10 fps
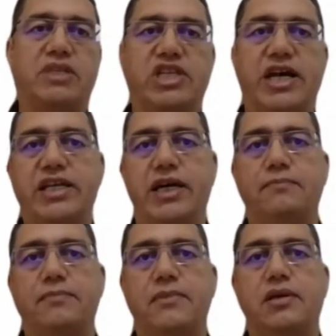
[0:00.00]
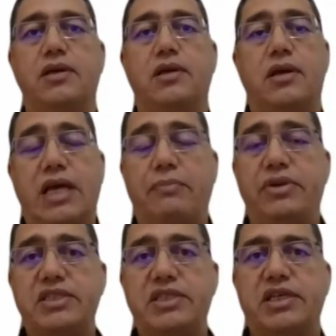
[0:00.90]
Macharia,
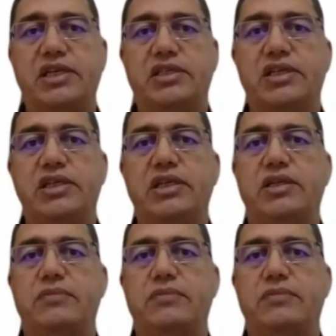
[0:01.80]
Cabinet Secretary